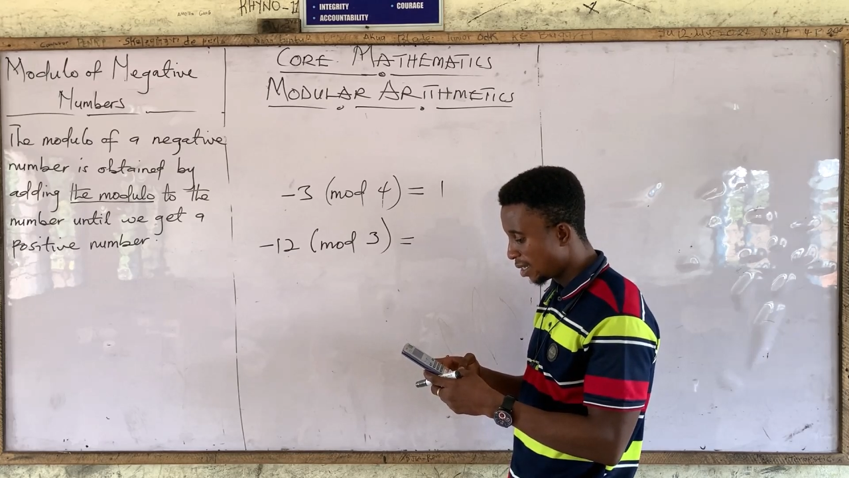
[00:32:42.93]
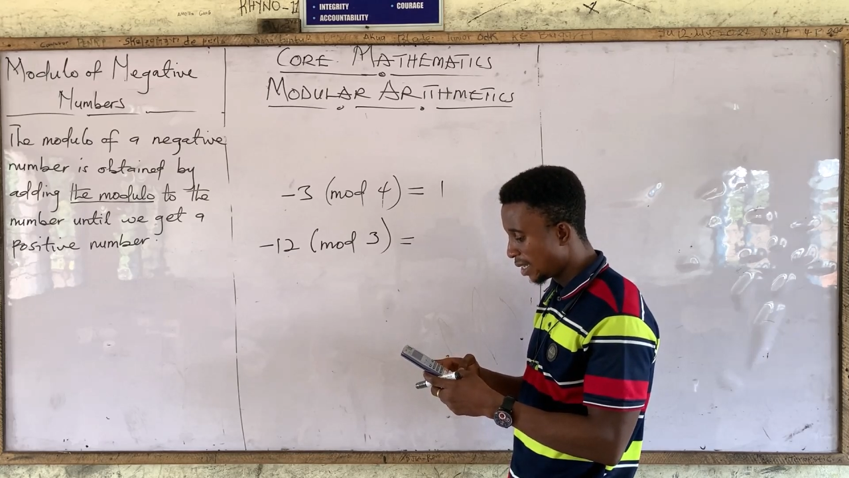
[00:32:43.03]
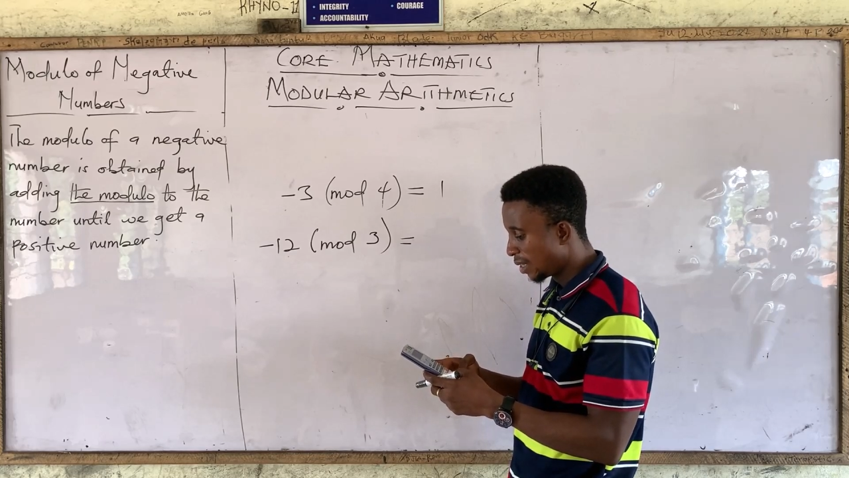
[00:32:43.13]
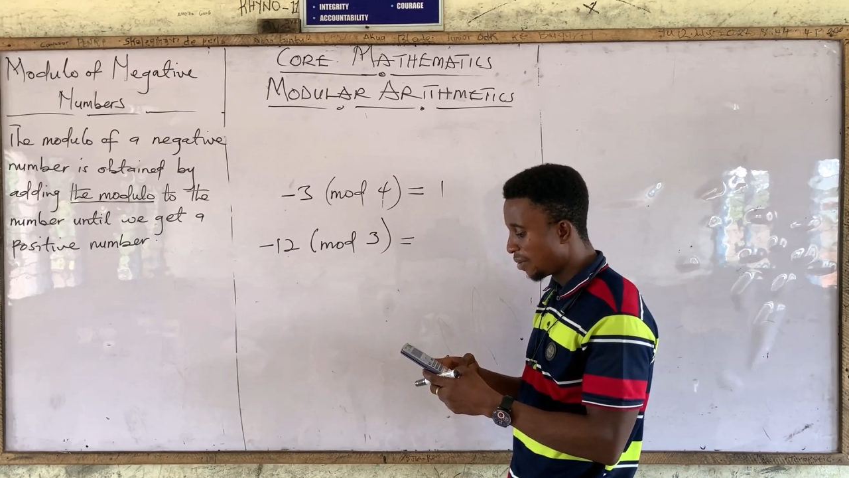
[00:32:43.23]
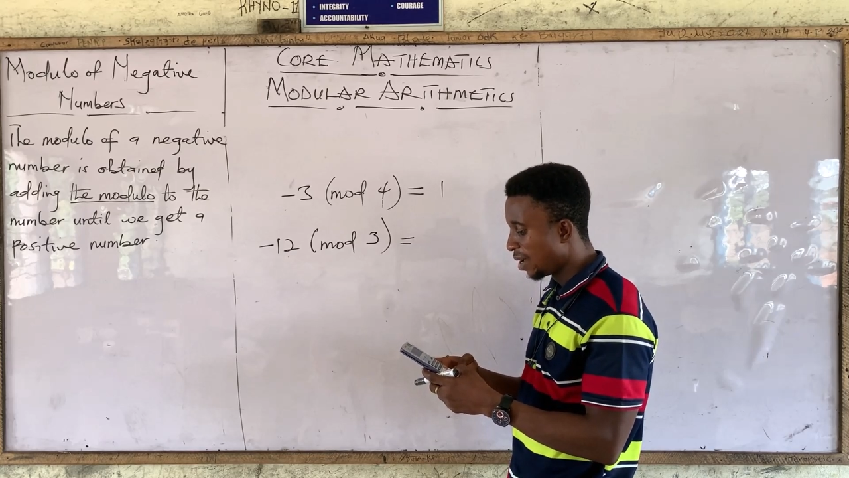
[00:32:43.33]

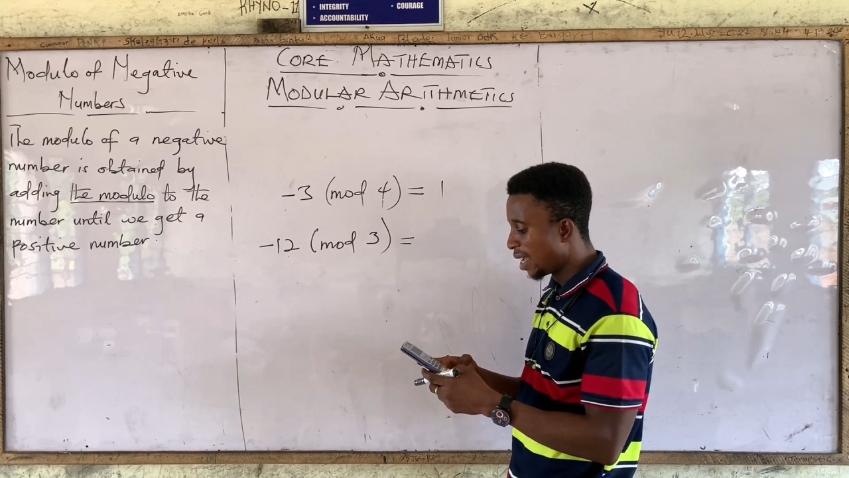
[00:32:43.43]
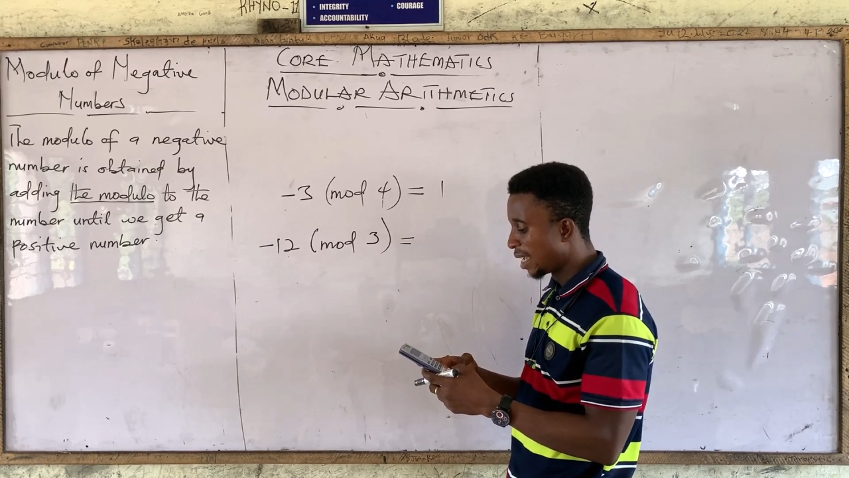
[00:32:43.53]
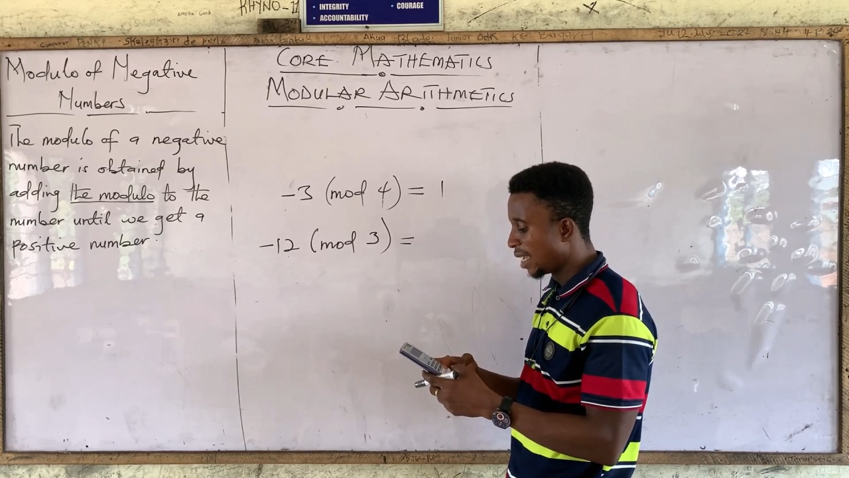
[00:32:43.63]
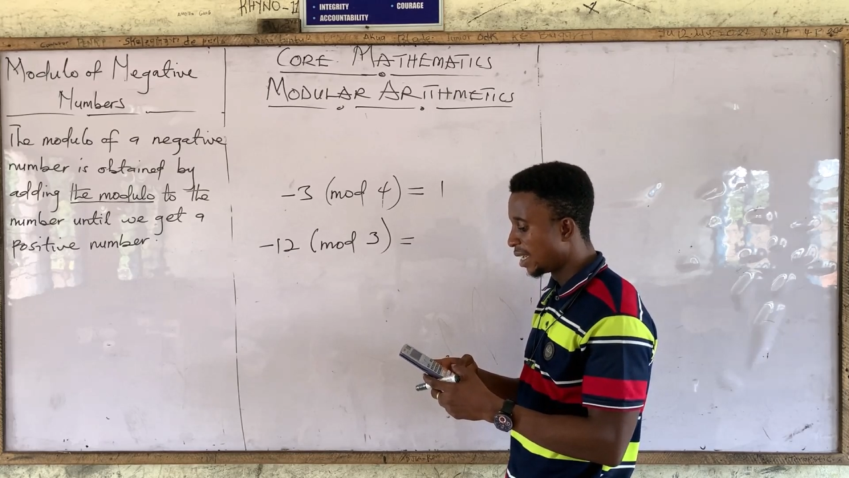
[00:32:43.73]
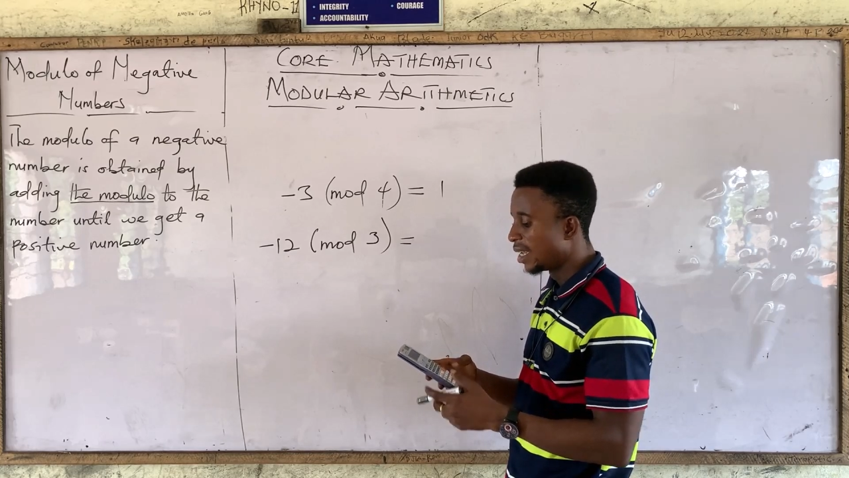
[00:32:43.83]
3
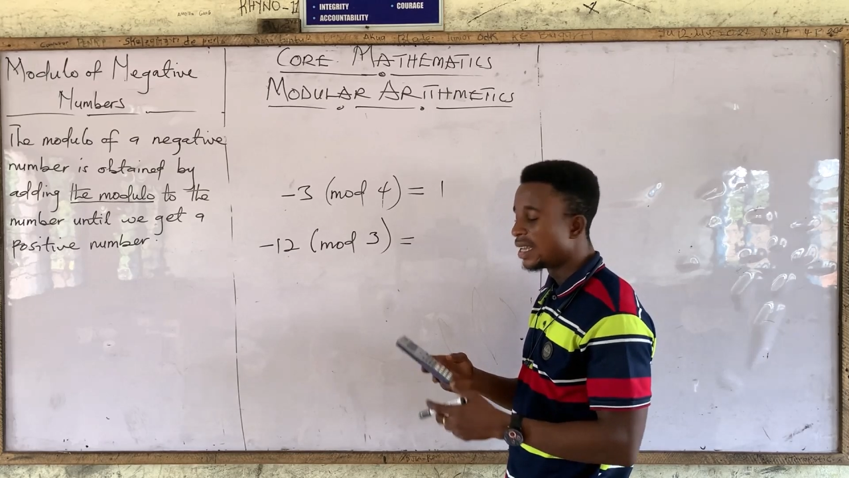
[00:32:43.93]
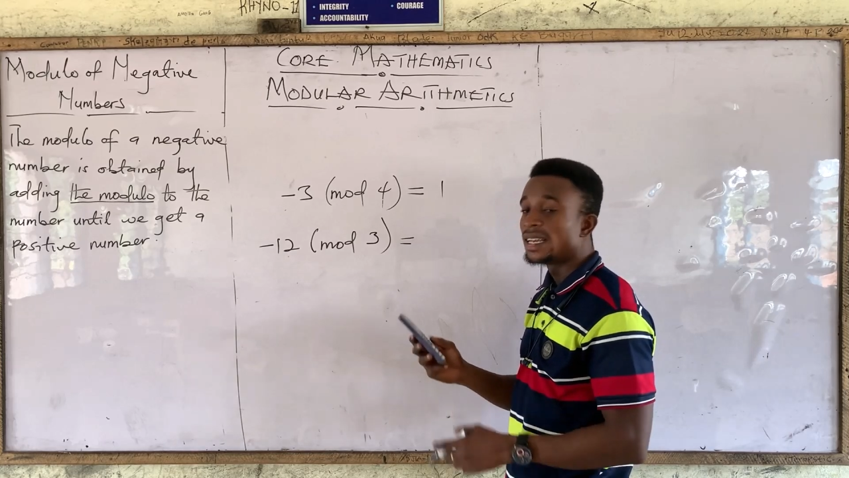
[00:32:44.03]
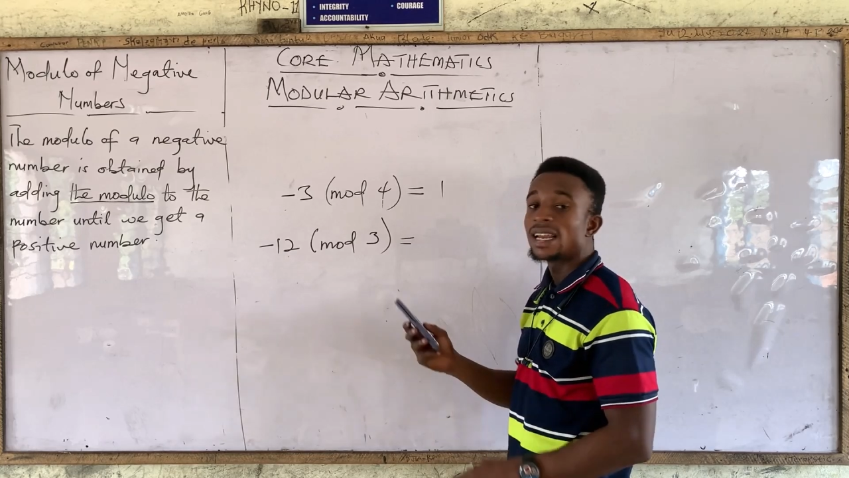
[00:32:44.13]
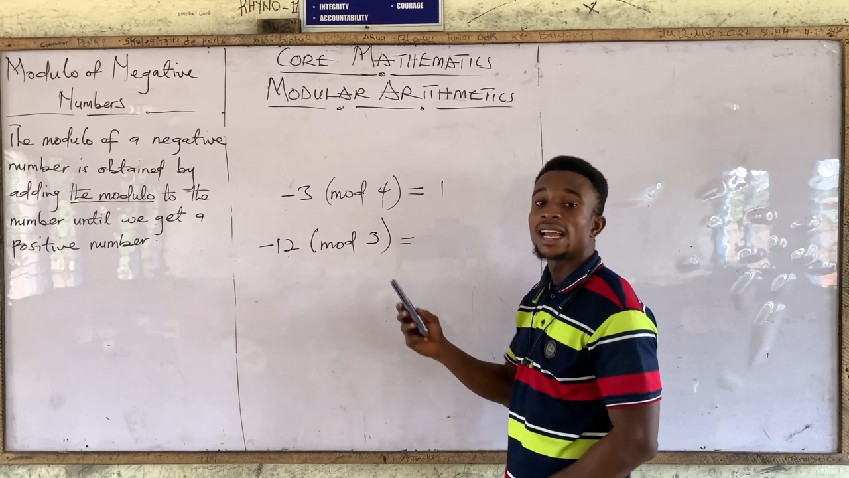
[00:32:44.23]
again. Then